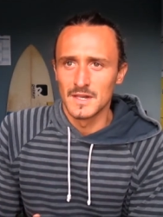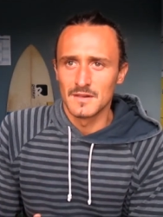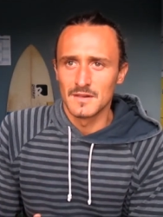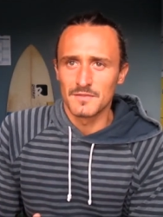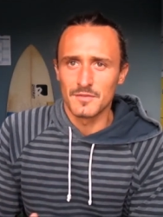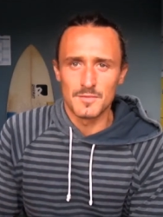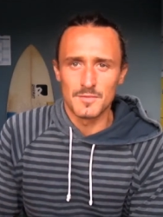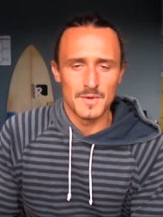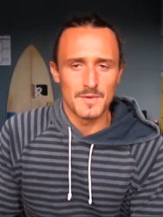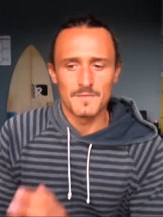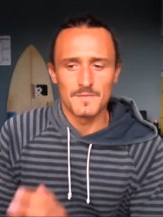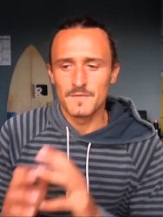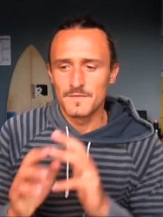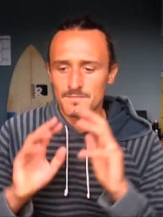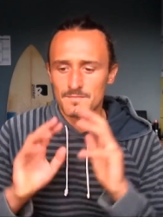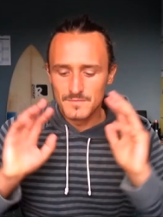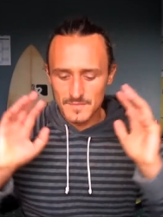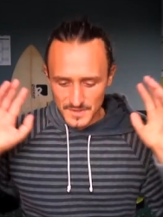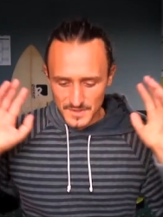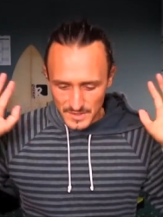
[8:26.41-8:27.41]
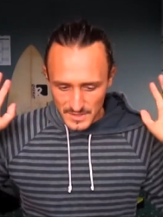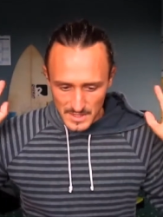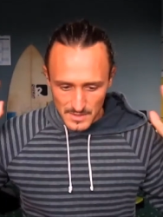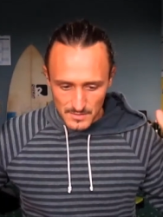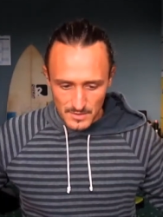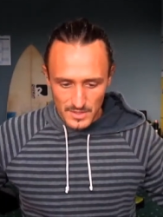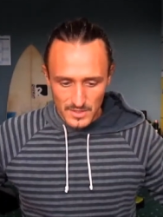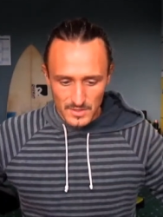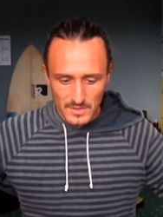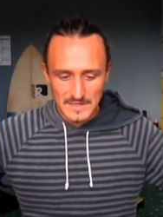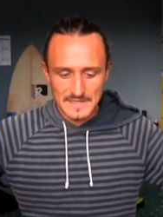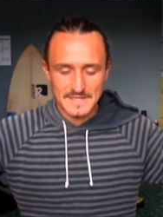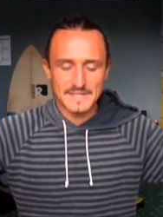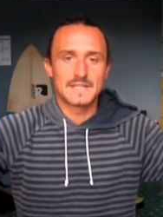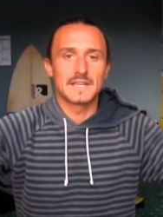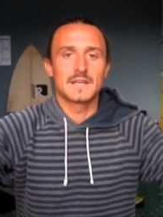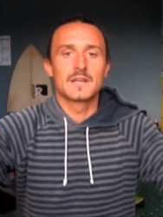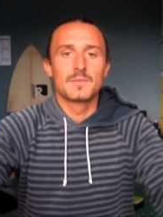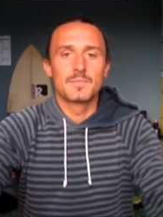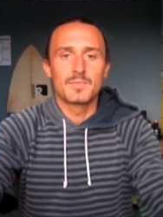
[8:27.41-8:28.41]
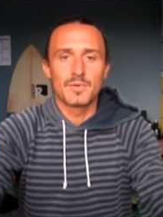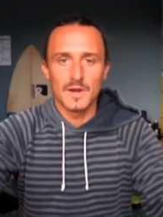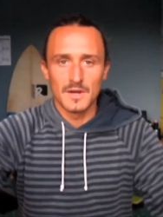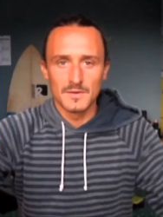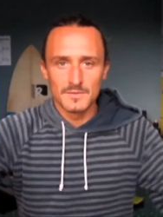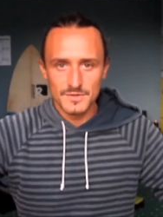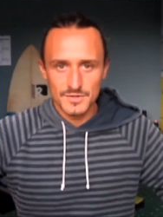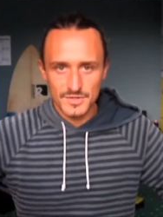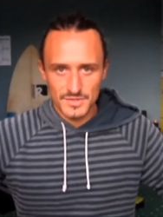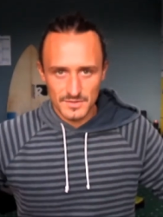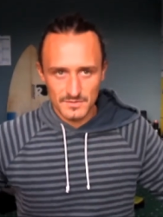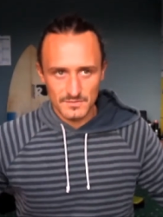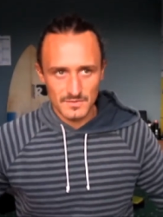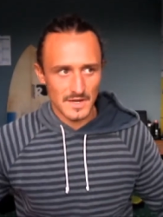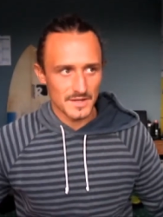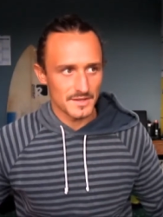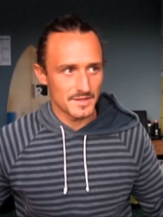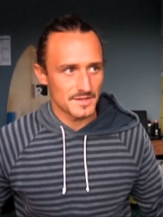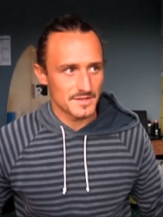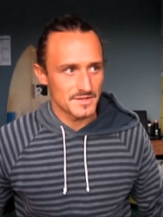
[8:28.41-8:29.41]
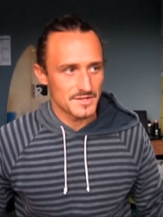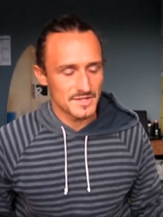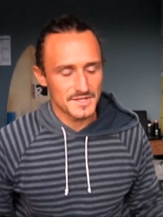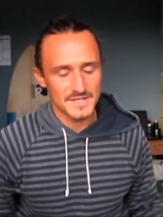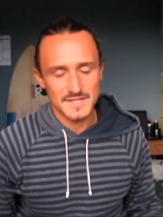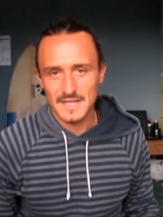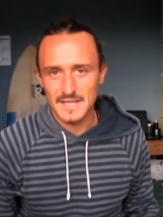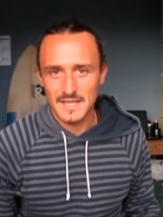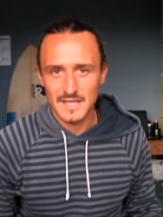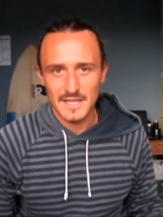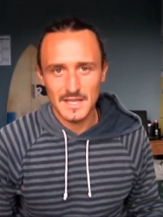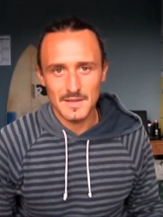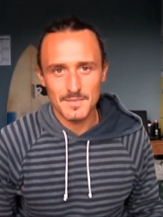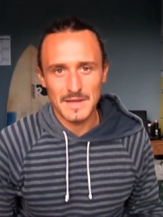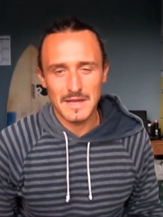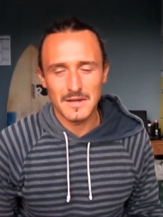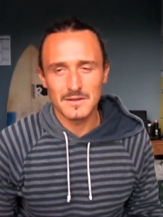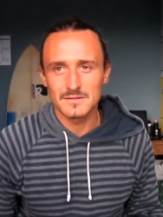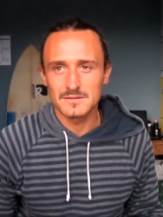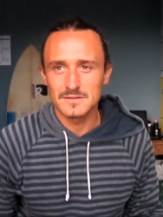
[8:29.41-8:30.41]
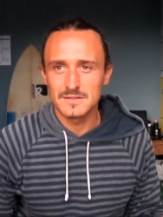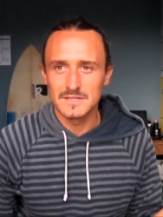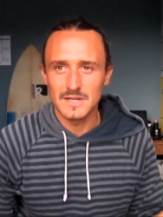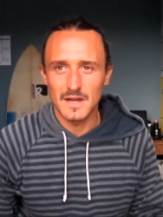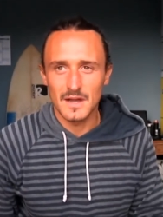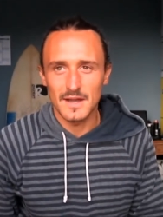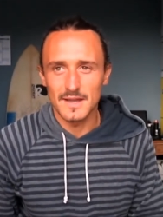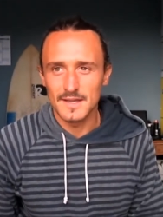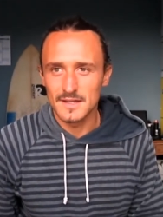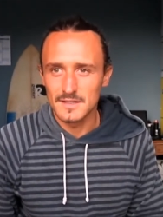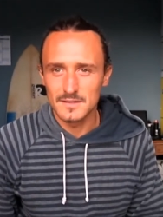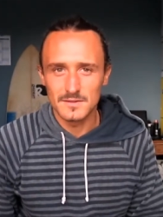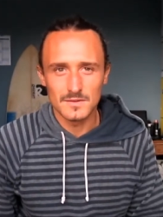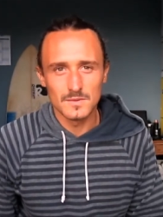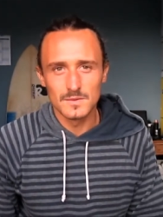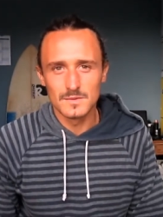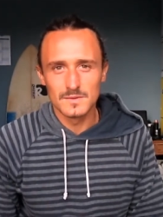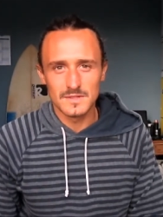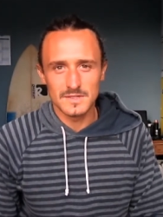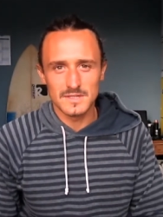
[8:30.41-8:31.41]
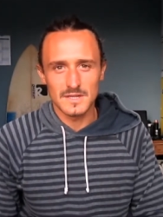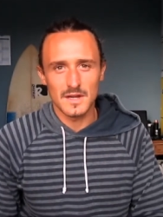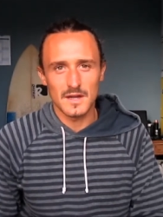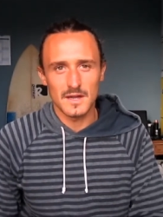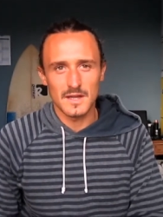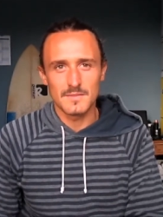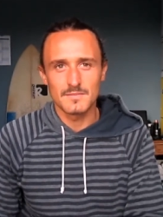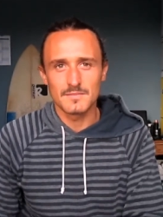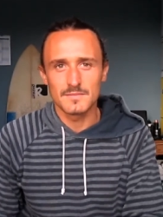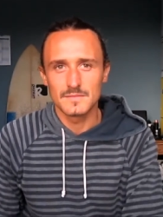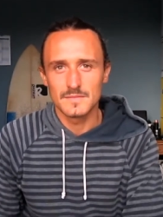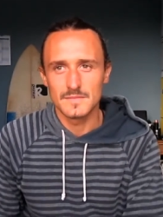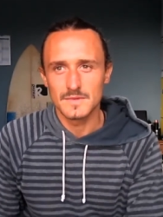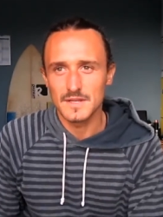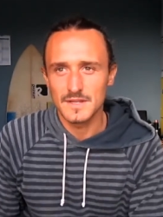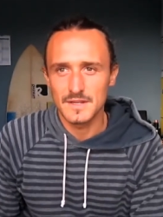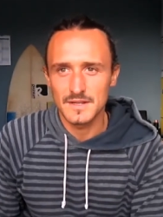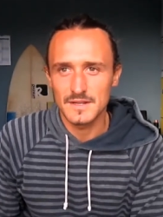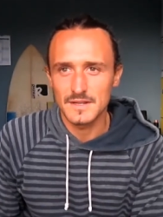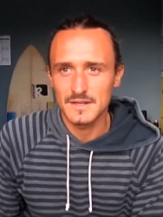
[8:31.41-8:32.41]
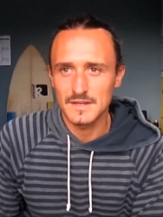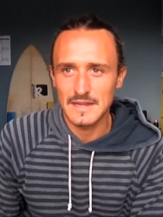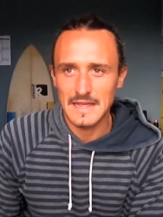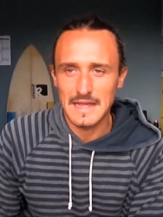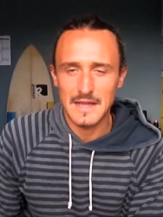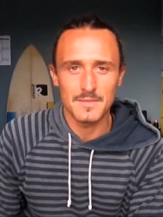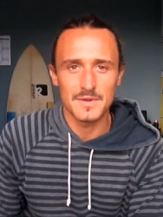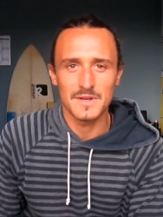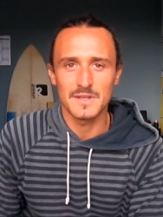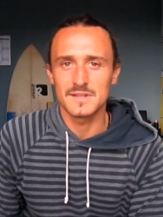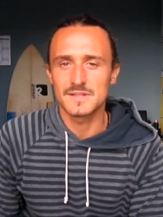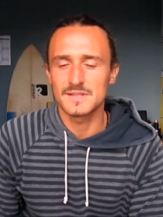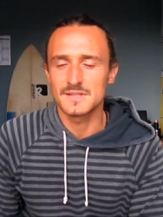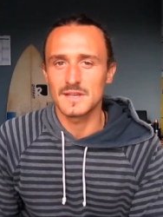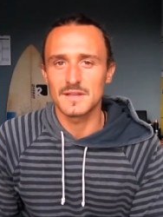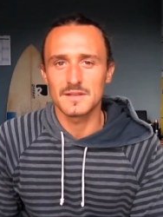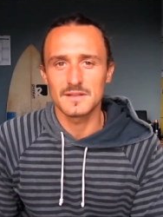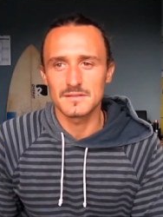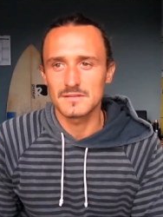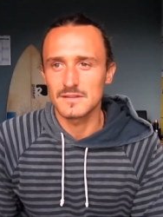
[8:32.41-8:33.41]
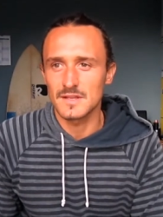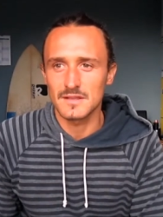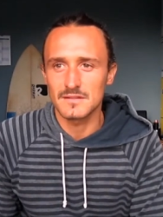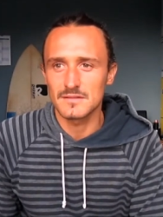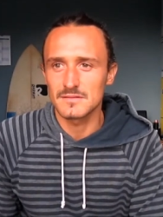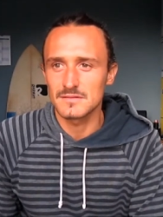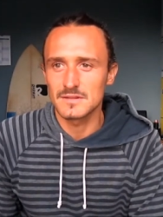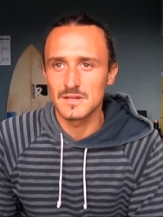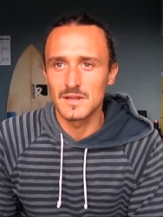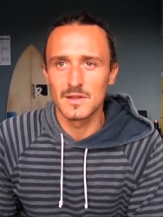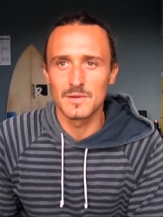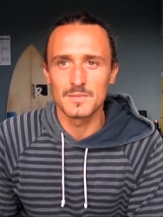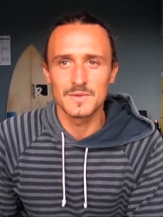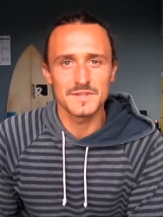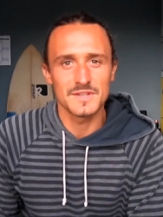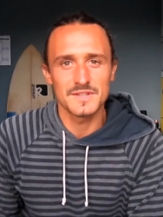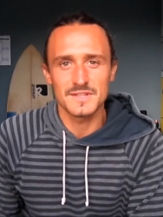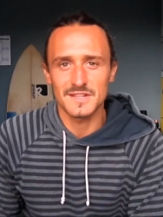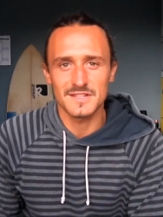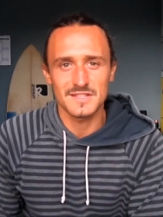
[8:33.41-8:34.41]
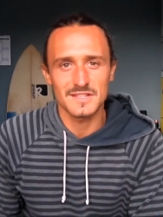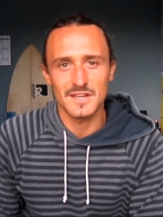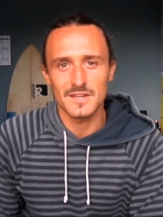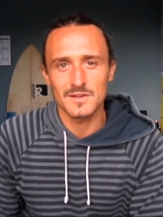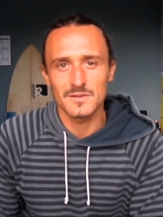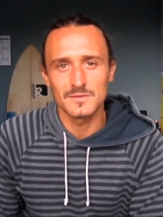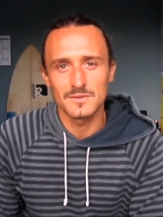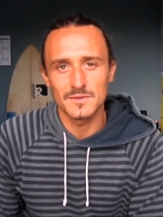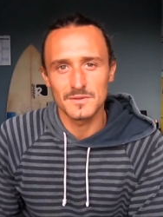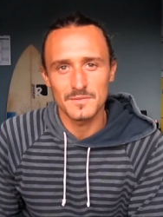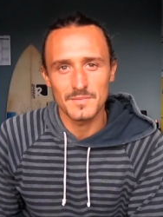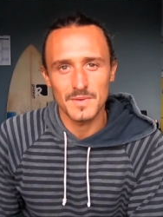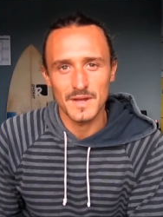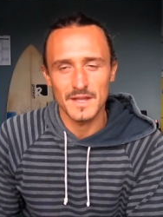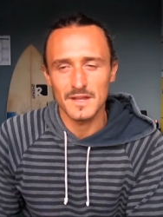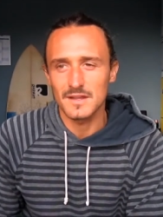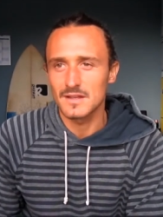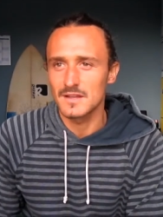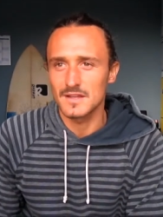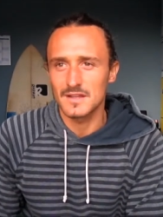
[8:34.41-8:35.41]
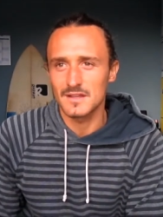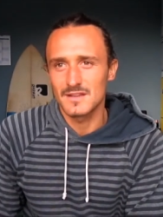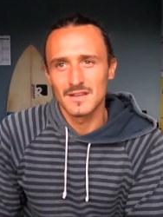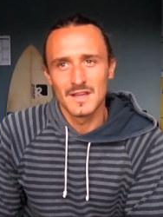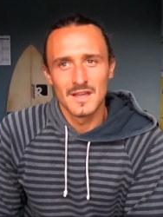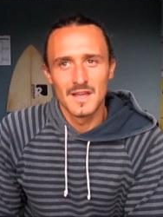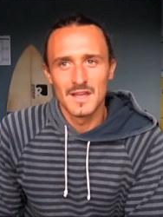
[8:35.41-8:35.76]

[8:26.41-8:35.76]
from a you know a holistic approach rather than just thinking about diet all the time and how many like kilometers I cycled on the bike like